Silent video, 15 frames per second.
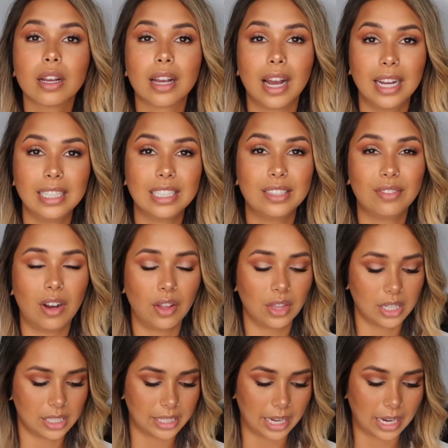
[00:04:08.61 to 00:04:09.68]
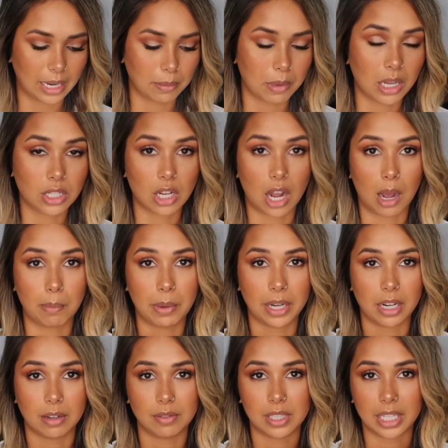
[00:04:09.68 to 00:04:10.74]
Kind of on the same
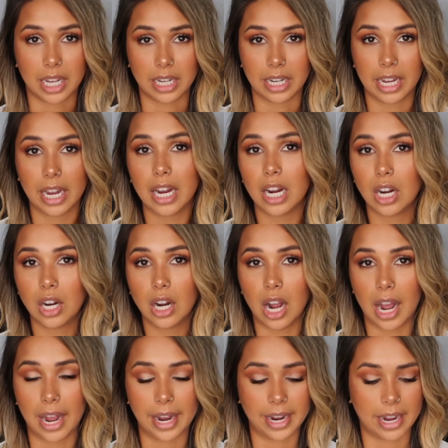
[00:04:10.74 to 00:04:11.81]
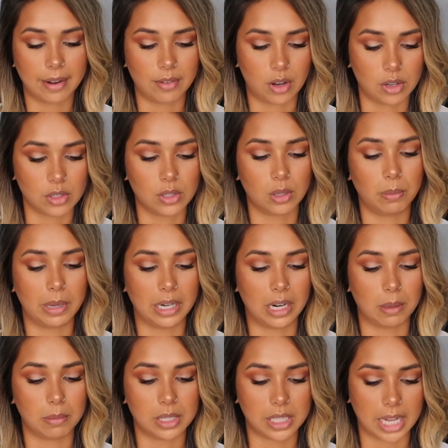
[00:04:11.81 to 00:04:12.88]
topic of skincare, I have also been
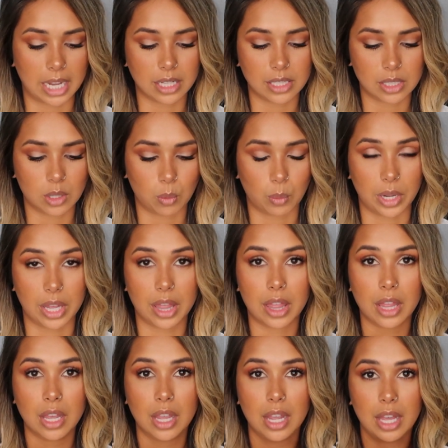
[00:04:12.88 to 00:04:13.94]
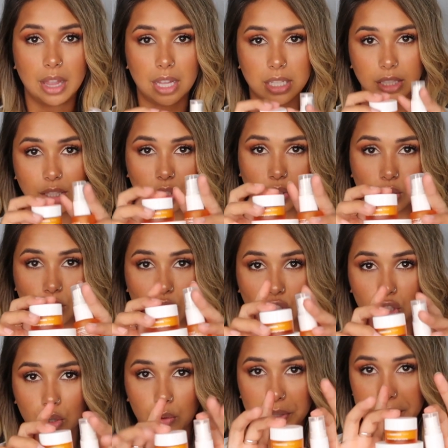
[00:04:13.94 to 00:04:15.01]
obsessed with this little
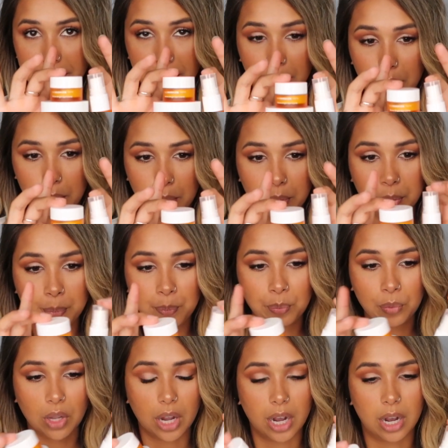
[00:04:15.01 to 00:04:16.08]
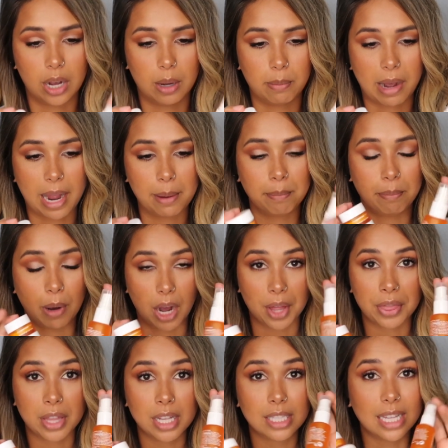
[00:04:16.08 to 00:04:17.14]
trio. I
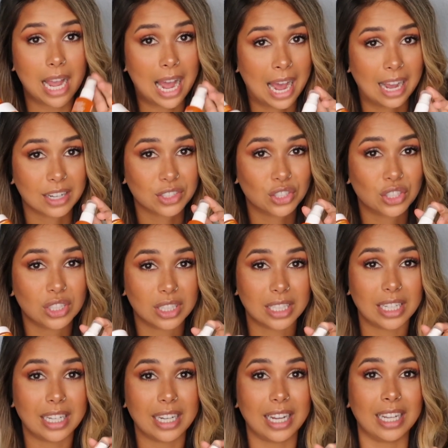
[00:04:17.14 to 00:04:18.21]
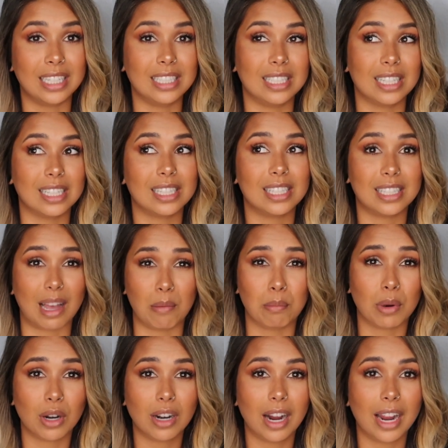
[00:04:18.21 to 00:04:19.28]
bought this actually in
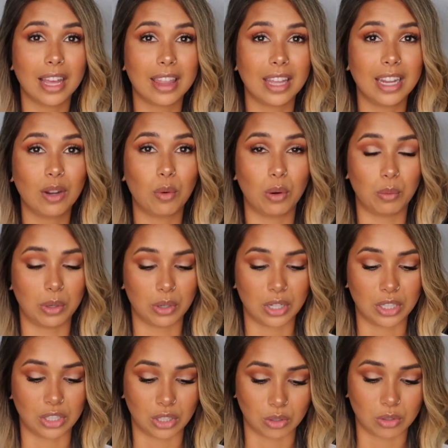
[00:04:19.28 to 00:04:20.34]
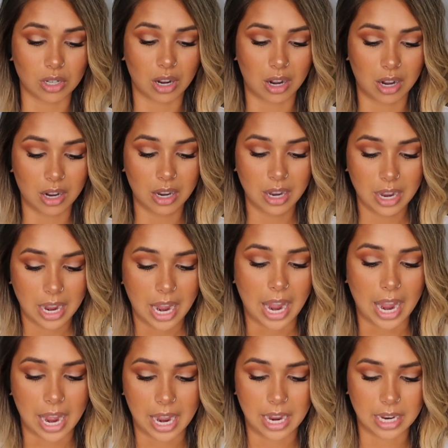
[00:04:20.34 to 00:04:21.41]
December, I think, when we were in Utah,
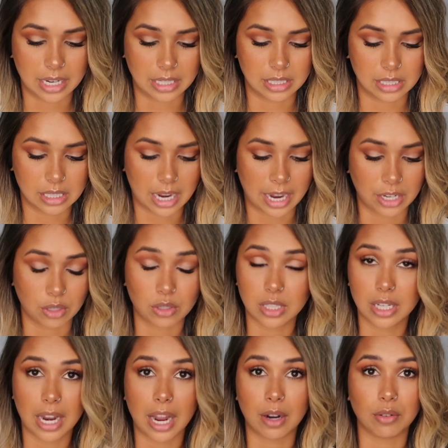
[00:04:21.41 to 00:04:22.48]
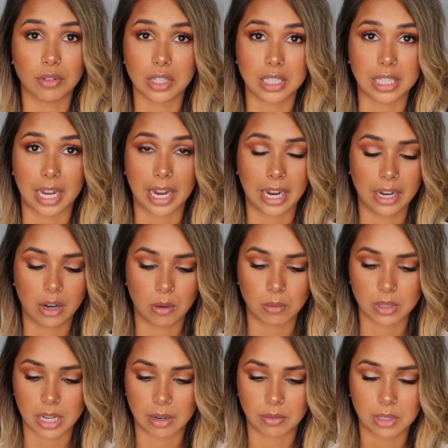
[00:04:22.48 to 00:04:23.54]
and I use it every day,
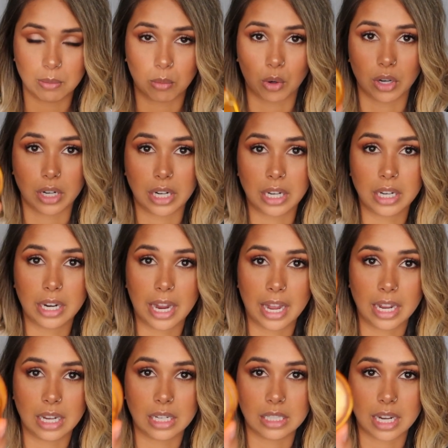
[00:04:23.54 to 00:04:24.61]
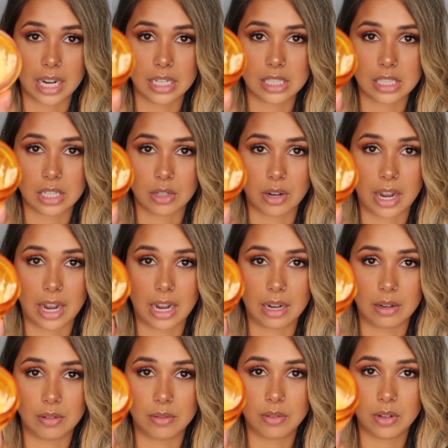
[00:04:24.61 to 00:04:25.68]
almost every morning, and I still
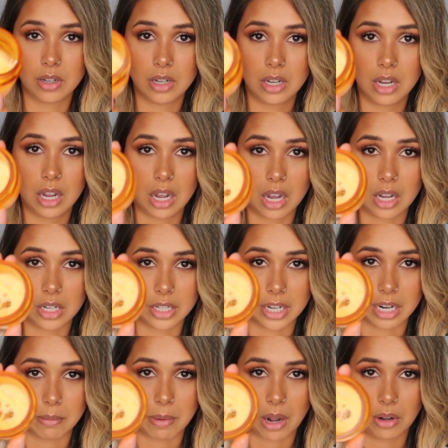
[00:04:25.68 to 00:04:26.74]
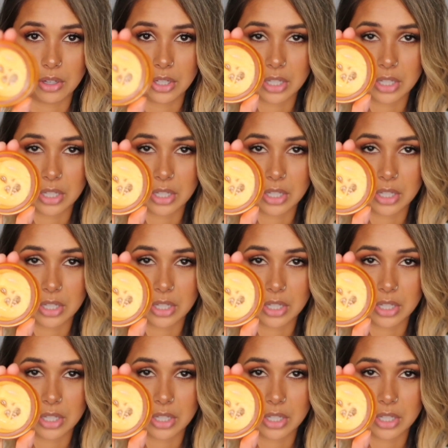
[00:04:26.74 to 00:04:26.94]
have a good amount.